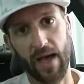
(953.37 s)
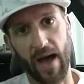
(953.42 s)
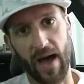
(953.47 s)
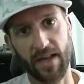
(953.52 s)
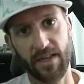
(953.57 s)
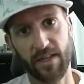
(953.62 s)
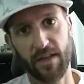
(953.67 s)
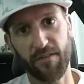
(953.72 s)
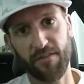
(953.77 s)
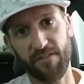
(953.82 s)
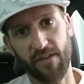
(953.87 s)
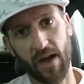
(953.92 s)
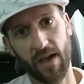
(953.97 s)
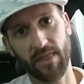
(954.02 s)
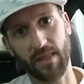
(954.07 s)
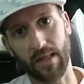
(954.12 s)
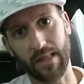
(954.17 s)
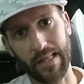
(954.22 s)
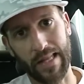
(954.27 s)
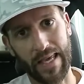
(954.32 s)
I did
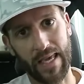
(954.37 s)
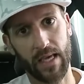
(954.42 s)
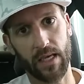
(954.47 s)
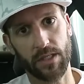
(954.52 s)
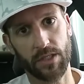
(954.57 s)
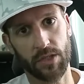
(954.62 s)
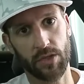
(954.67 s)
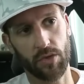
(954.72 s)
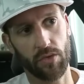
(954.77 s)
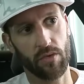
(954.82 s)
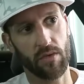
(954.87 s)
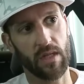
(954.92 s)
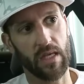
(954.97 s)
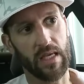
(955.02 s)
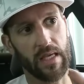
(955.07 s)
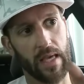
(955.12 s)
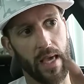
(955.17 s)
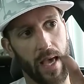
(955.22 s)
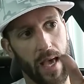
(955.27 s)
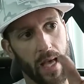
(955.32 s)
find the link to
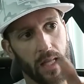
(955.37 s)
the